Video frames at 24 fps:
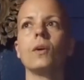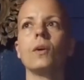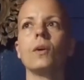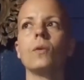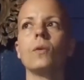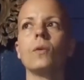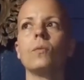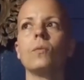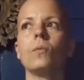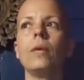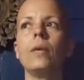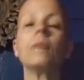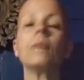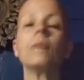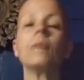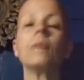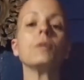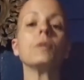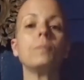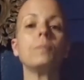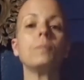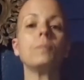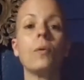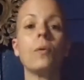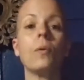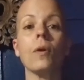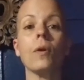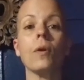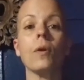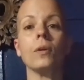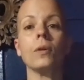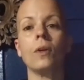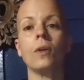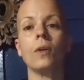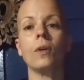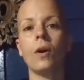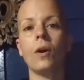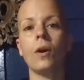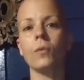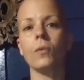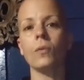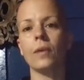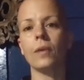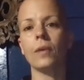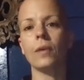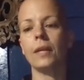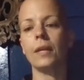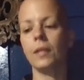We were born
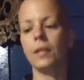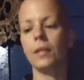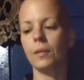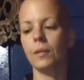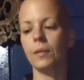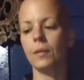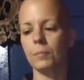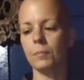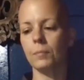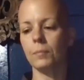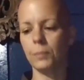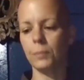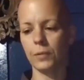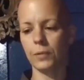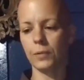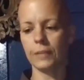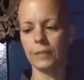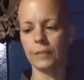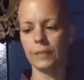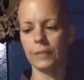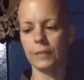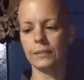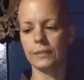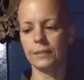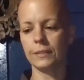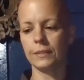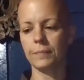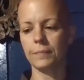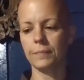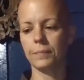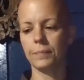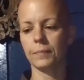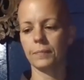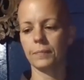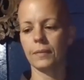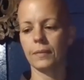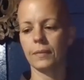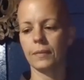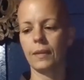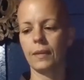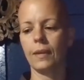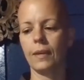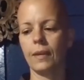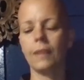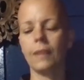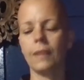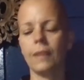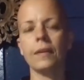already Buddhas,
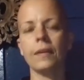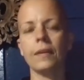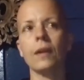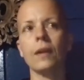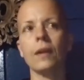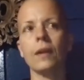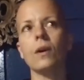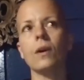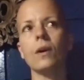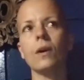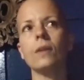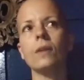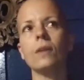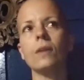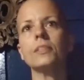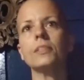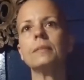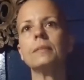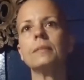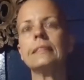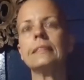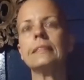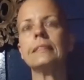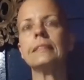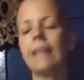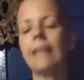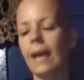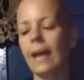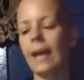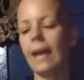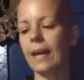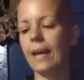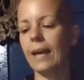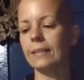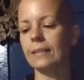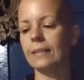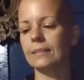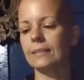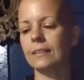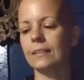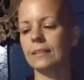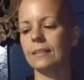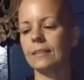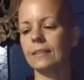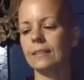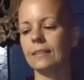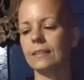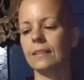and that our ultimate task
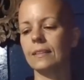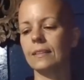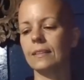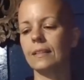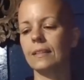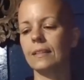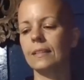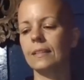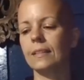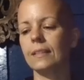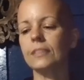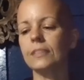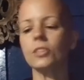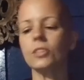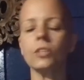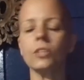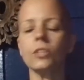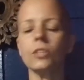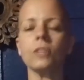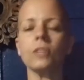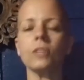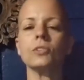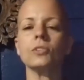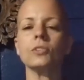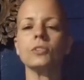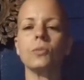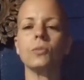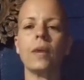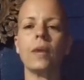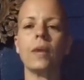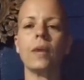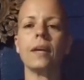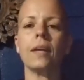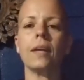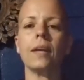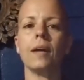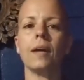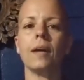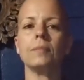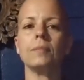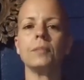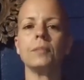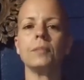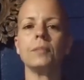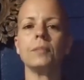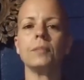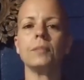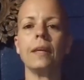is to learn to wake up to
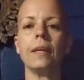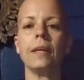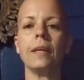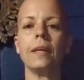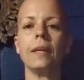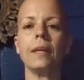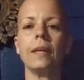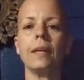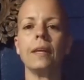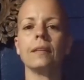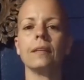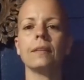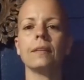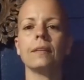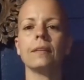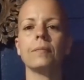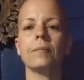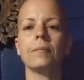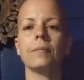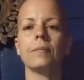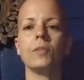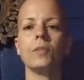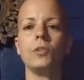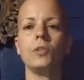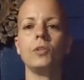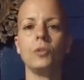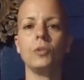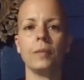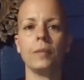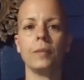being human.